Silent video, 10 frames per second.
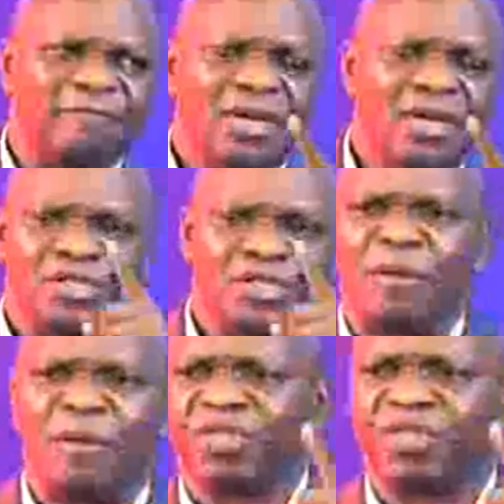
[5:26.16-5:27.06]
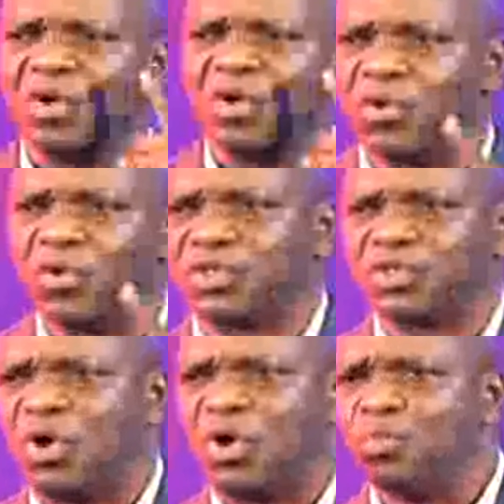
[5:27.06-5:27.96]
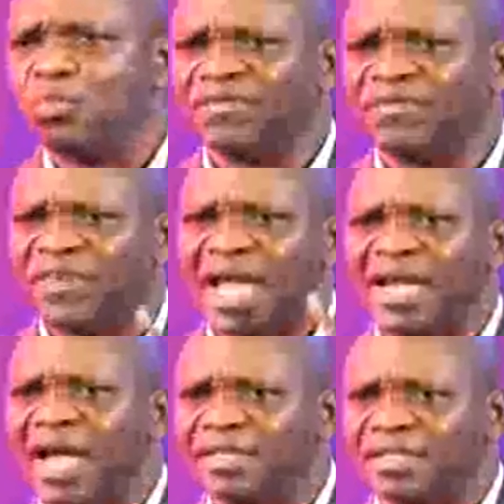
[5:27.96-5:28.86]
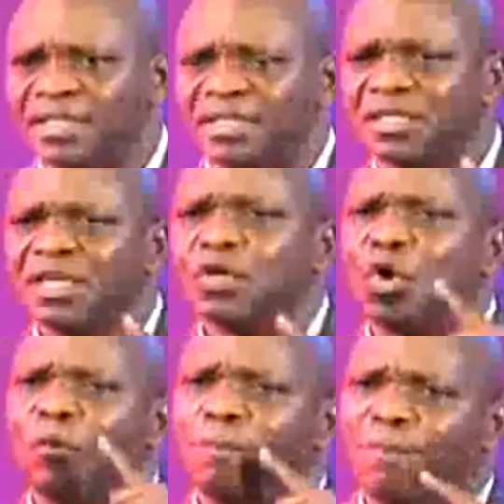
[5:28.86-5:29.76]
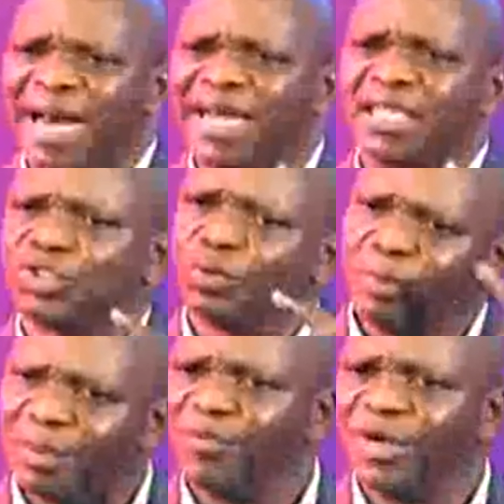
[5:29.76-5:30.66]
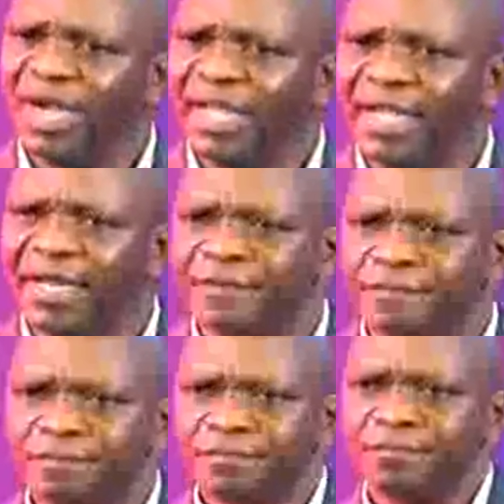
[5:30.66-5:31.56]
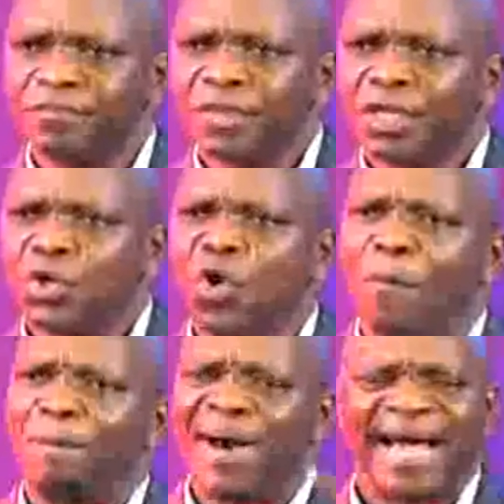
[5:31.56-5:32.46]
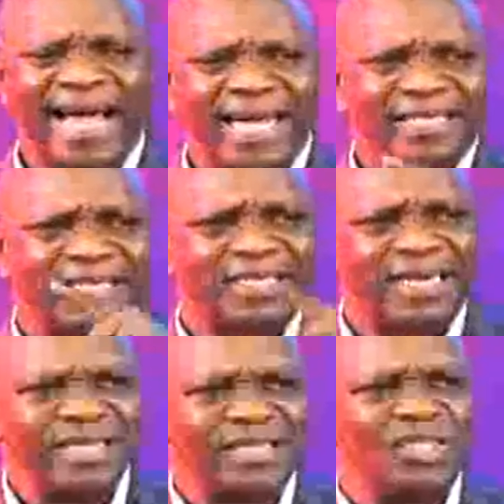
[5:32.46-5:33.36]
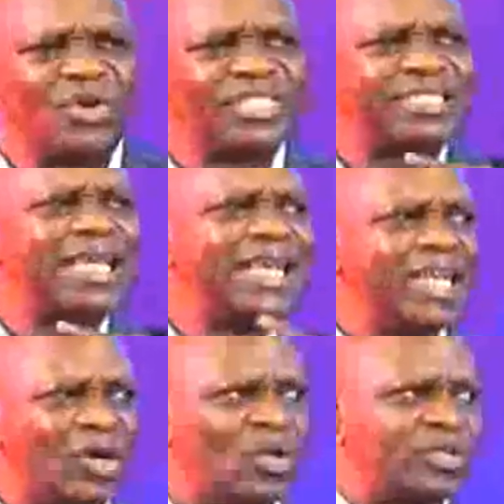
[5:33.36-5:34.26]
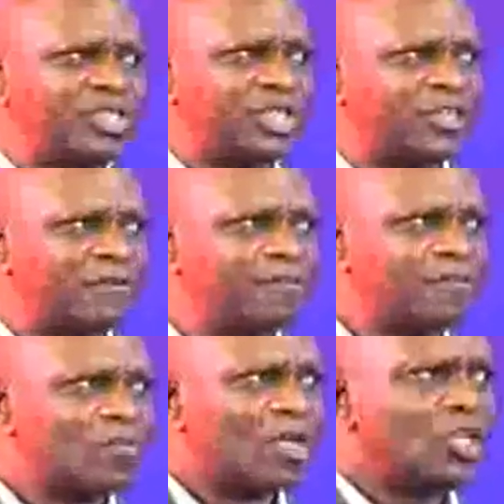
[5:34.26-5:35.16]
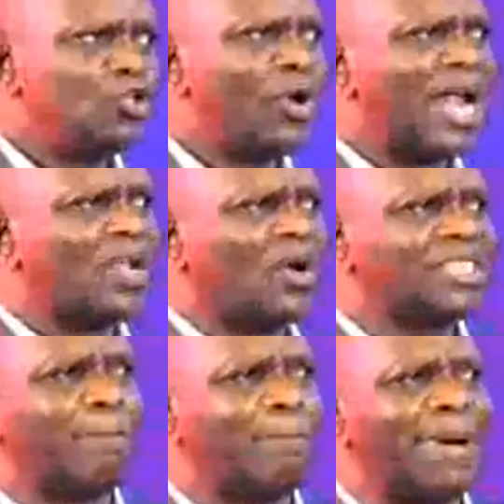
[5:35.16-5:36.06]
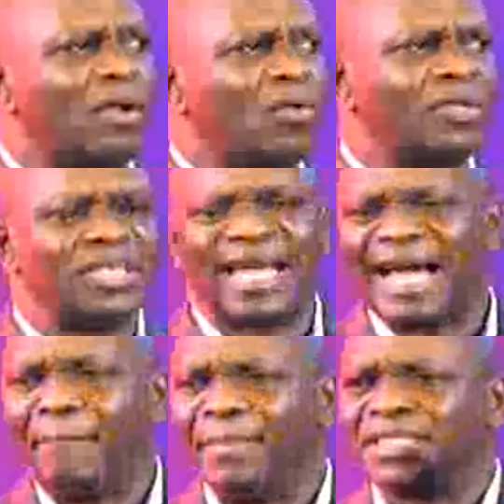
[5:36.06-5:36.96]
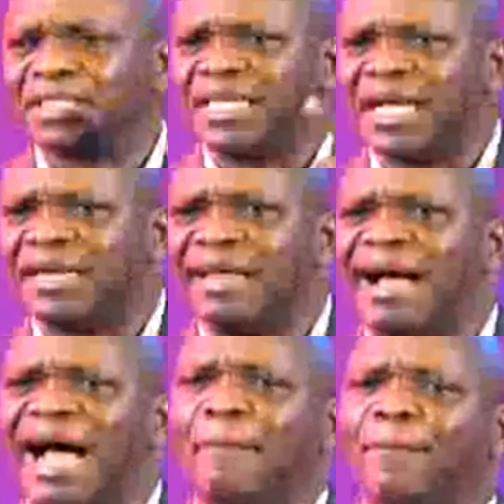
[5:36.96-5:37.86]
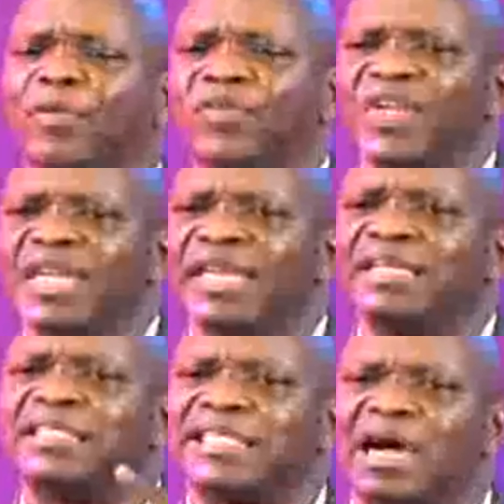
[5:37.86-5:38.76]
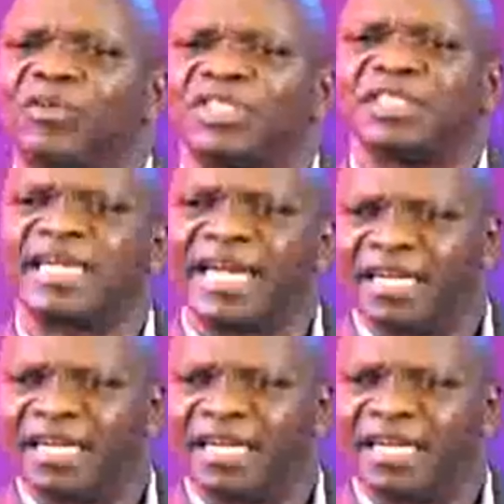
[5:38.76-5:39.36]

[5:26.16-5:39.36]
something goes wrong with finances, go back to memory lane. Go back and trace your genealogy. You are not a biological mistake that happened in a drought time.